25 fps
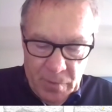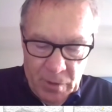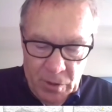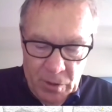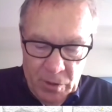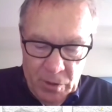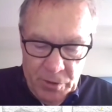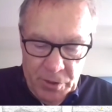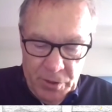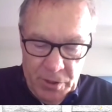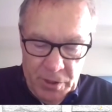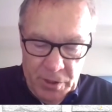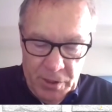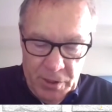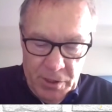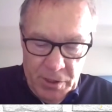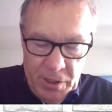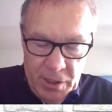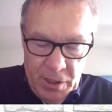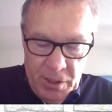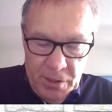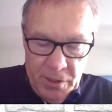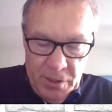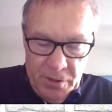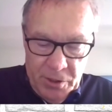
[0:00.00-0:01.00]
on
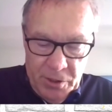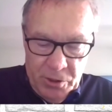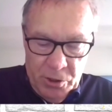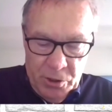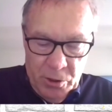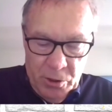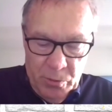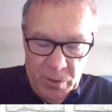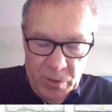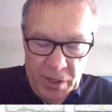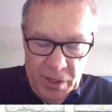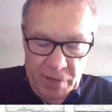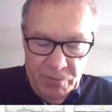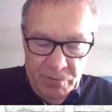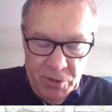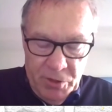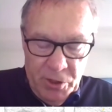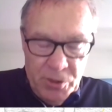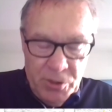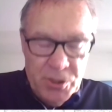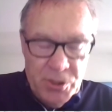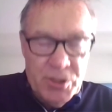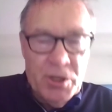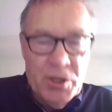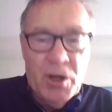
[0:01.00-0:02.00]
the Derwin
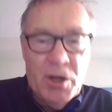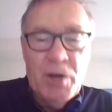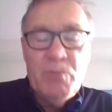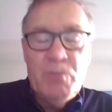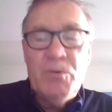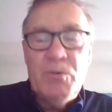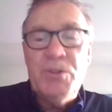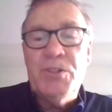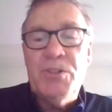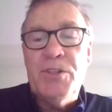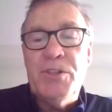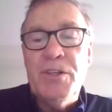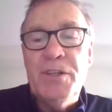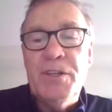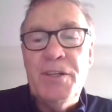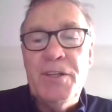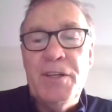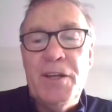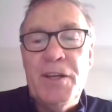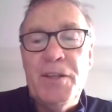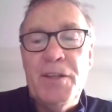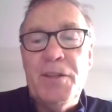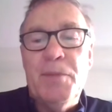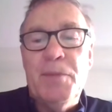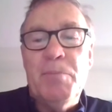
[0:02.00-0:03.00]
Avenue side, was
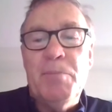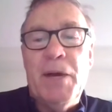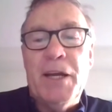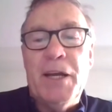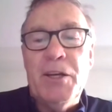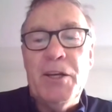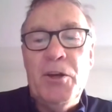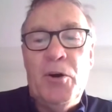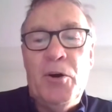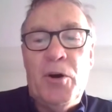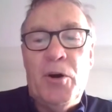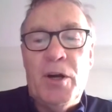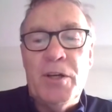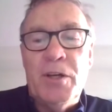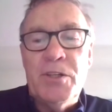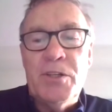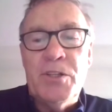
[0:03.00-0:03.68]
the back nine.